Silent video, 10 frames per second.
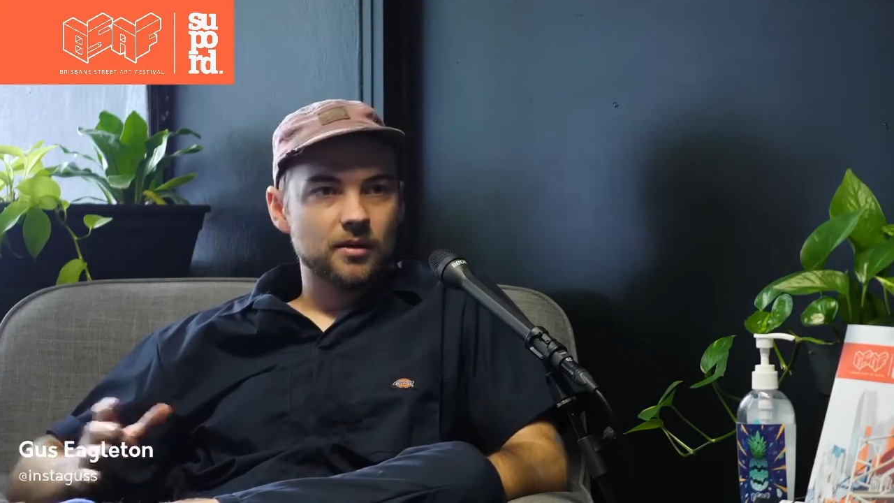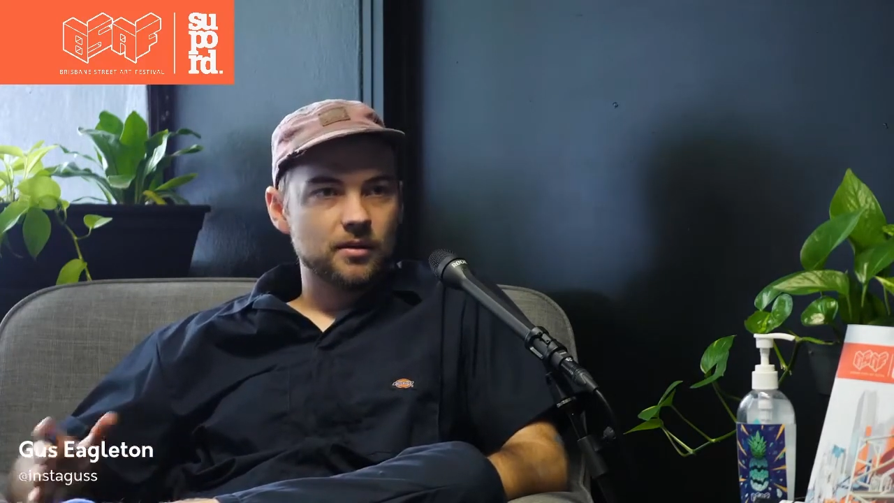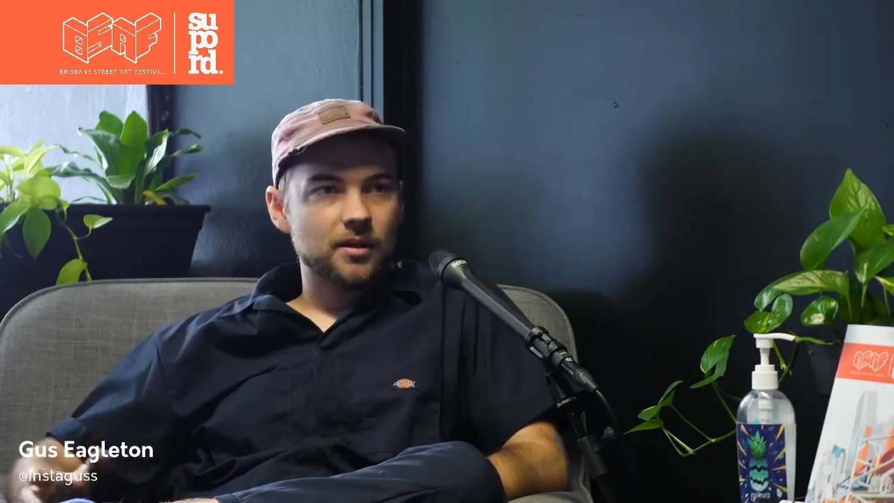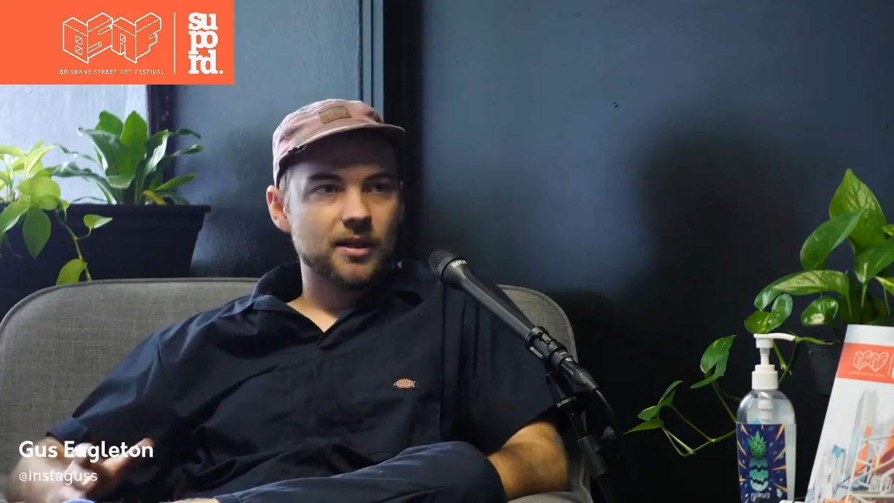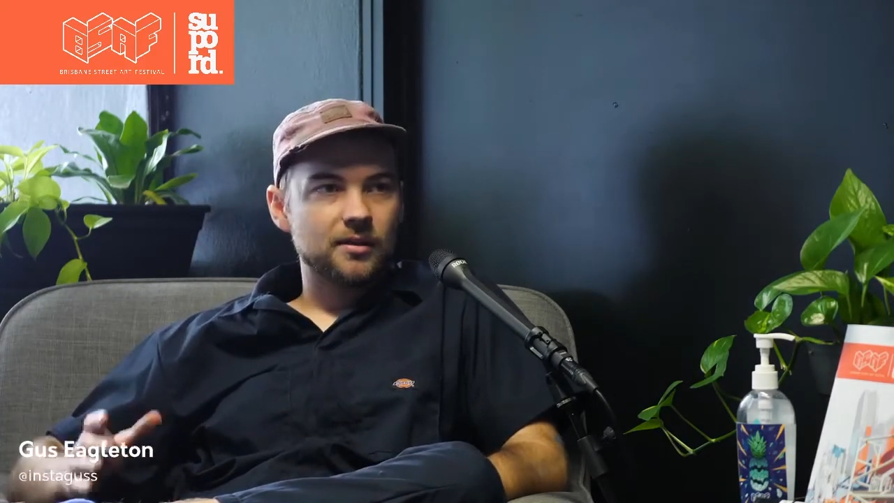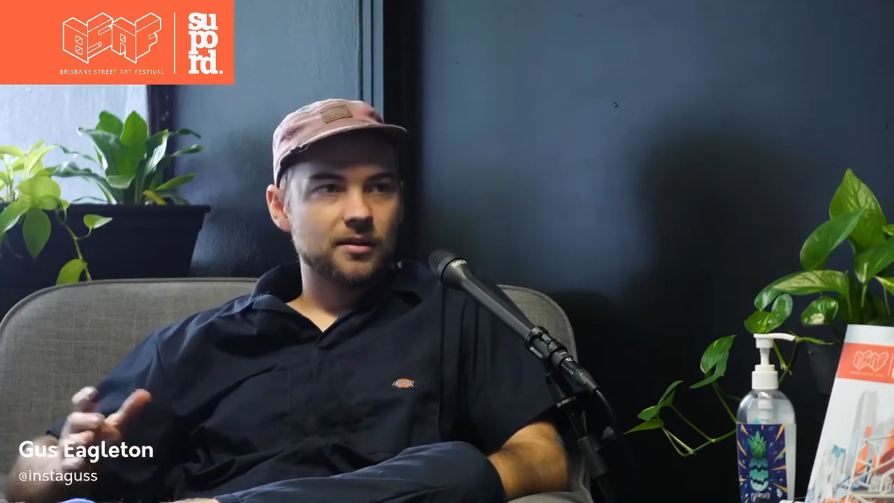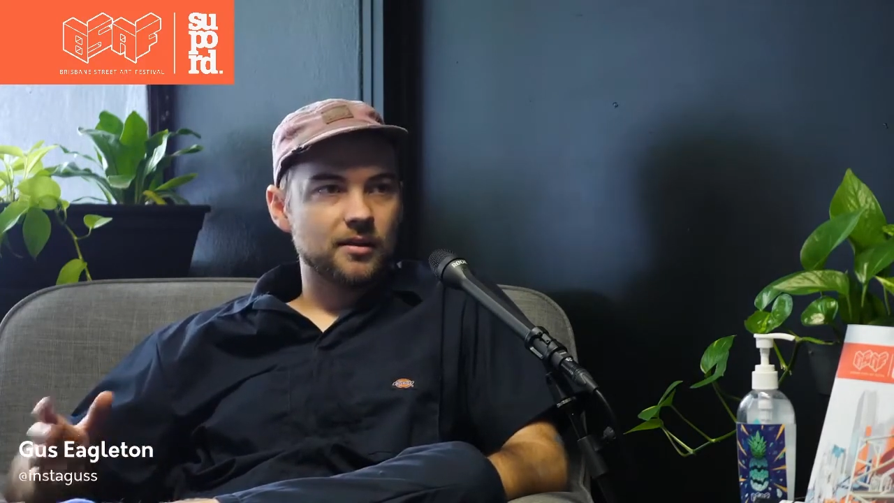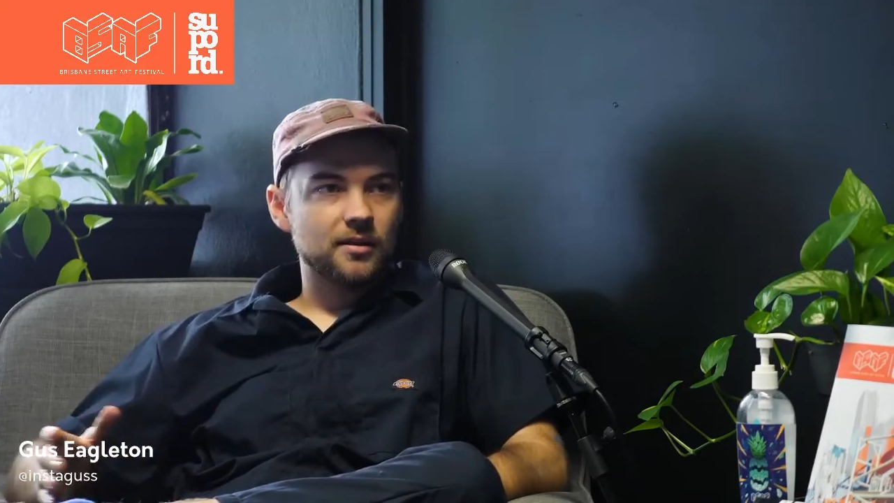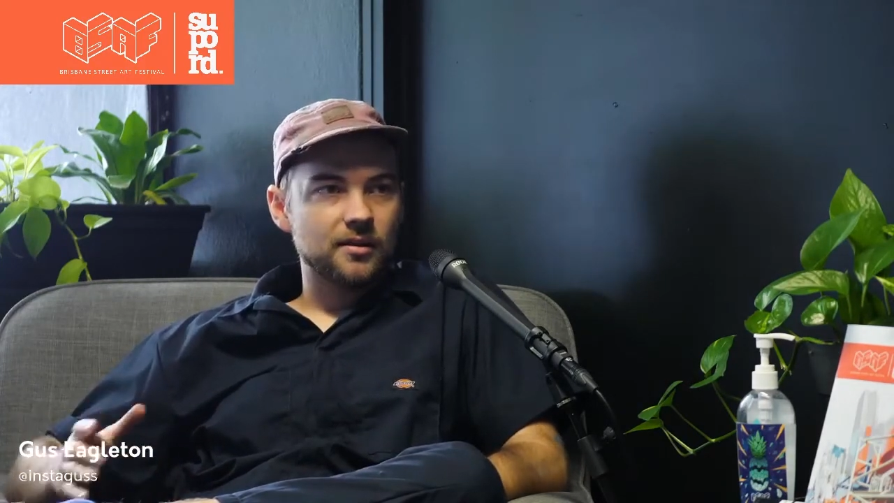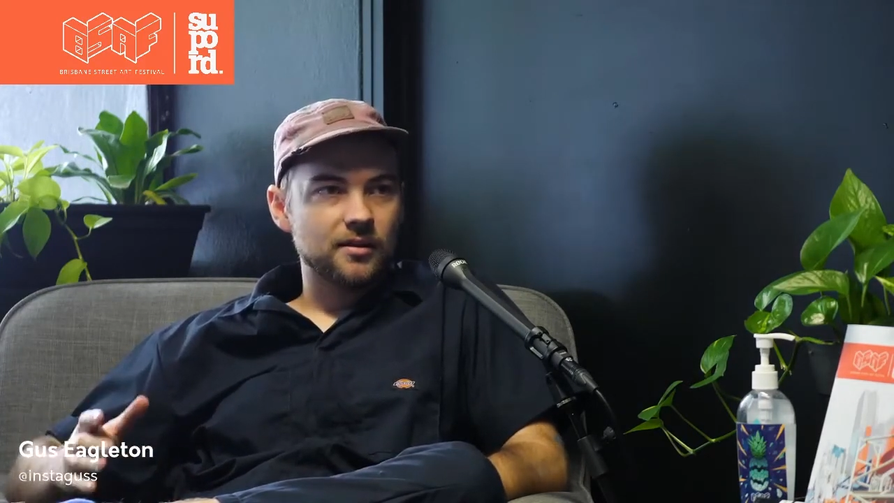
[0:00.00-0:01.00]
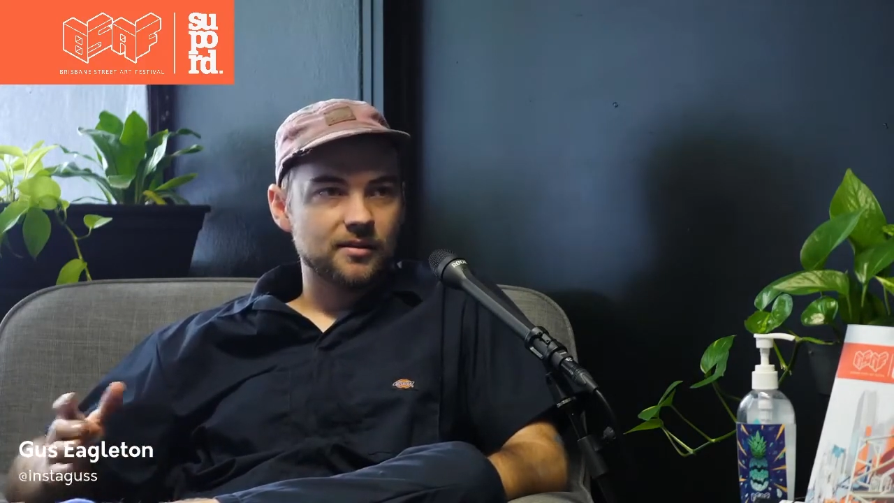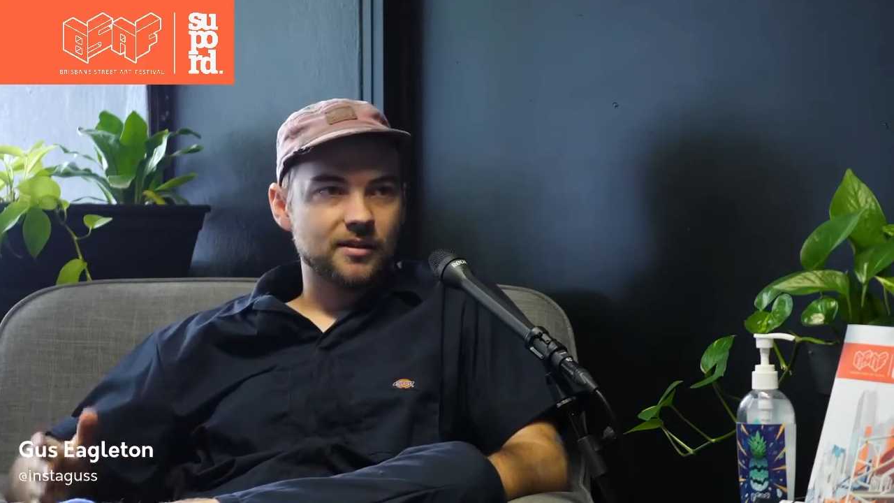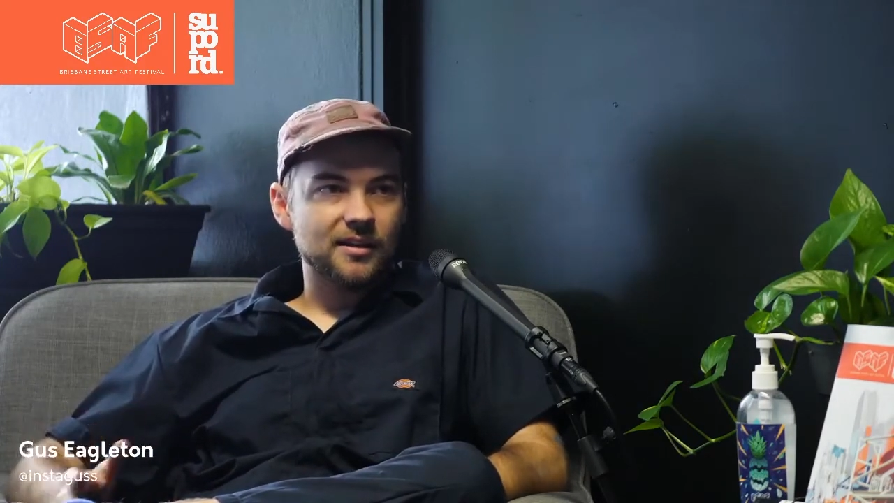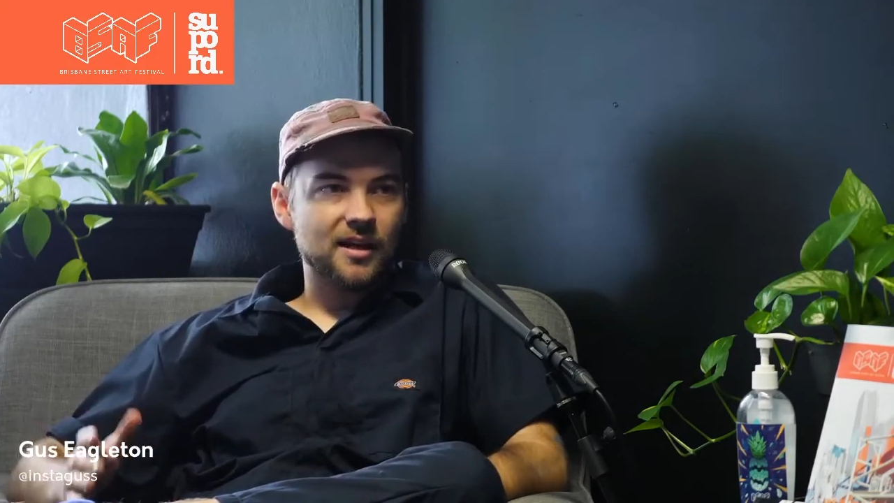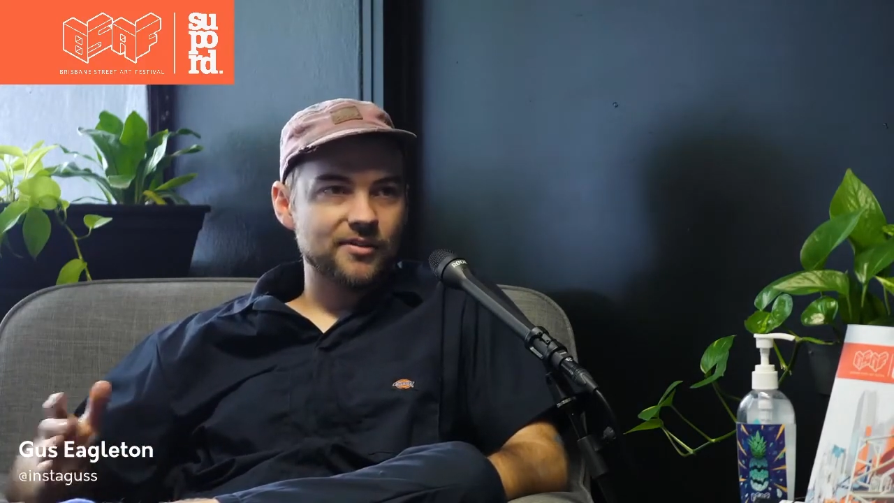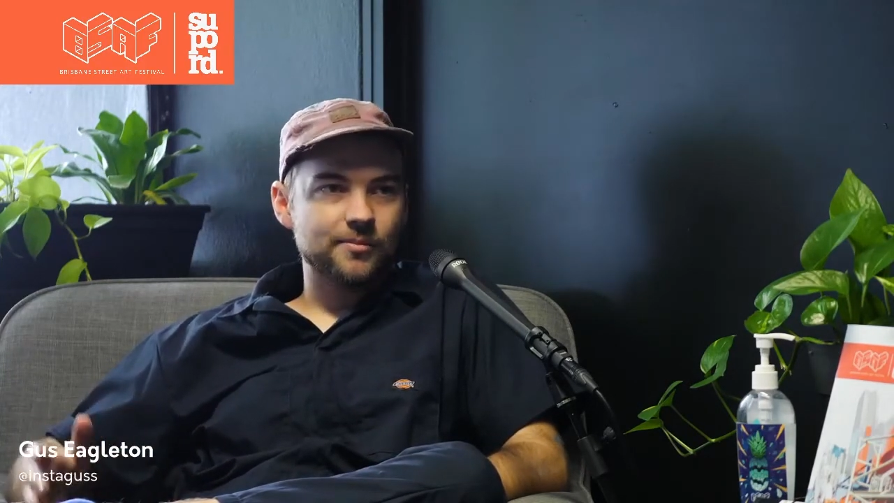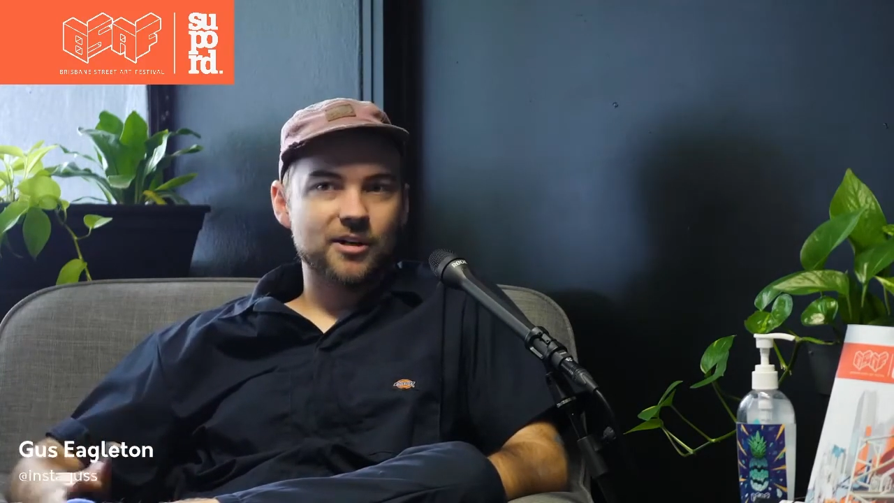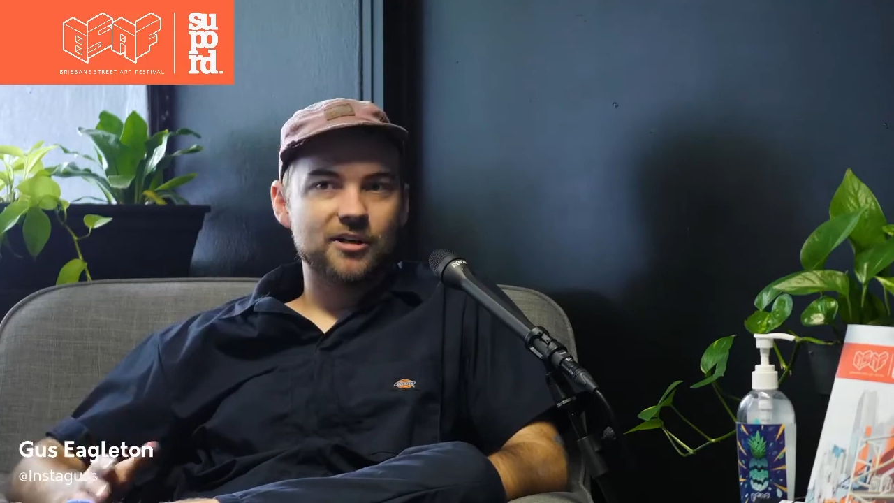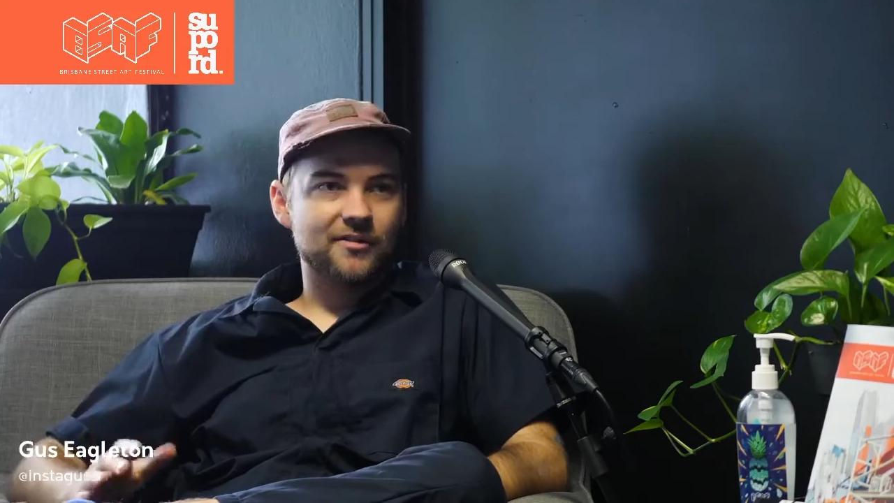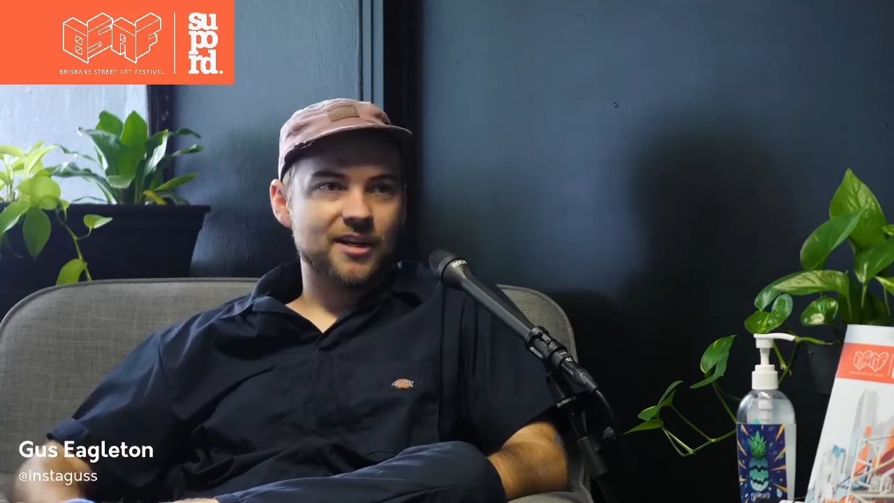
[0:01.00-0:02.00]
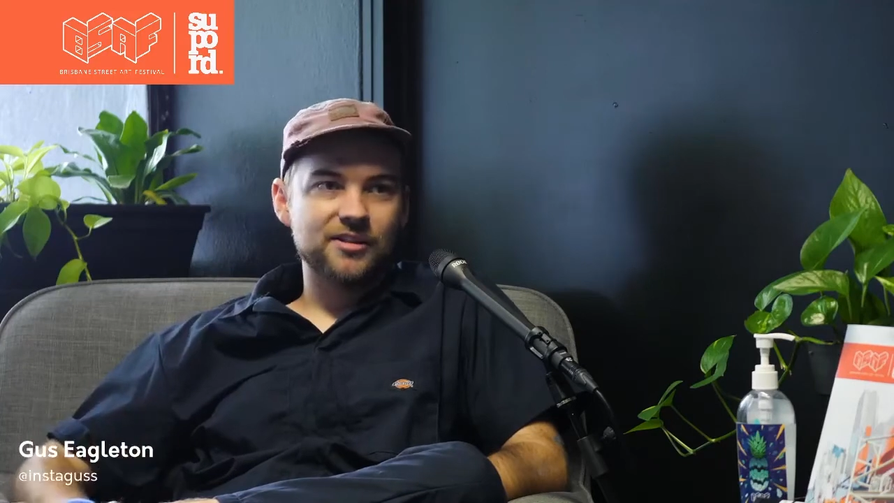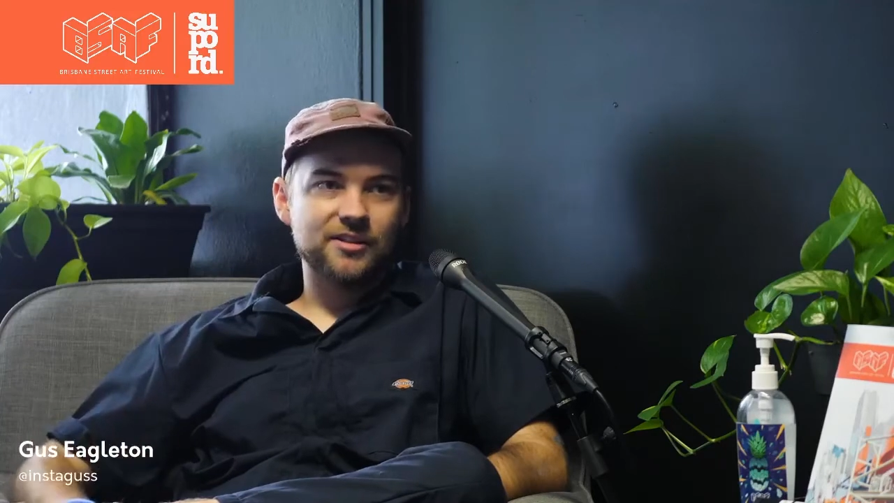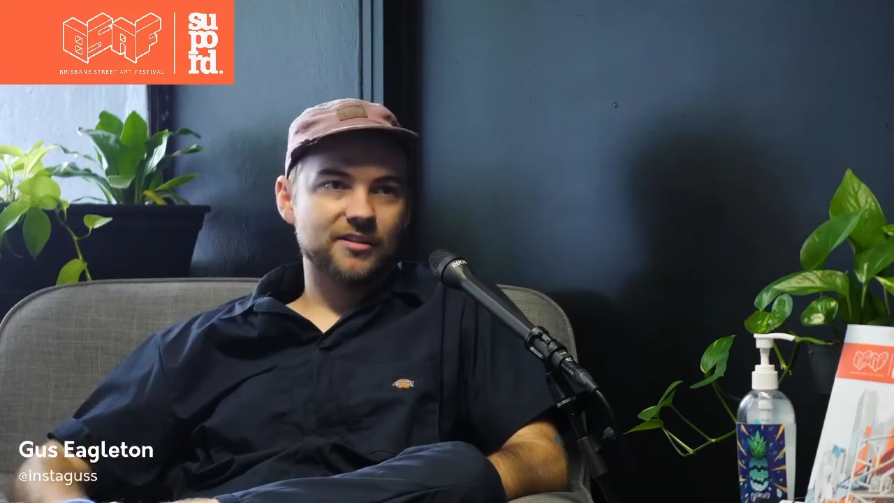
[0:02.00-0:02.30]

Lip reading: like the love and the motivation